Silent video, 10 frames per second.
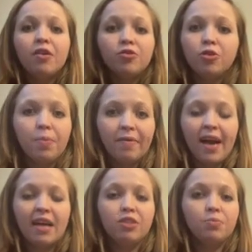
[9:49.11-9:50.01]
Super
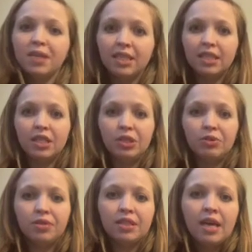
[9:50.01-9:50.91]
fast, super easy to
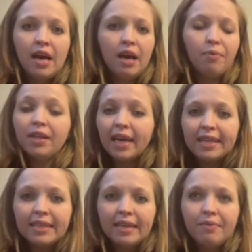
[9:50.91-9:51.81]
use. We
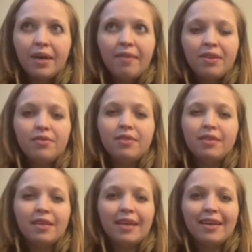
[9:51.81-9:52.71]
liked it. We haven't
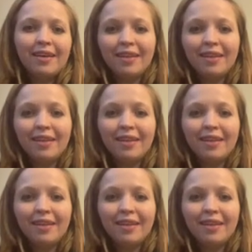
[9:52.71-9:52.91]
used like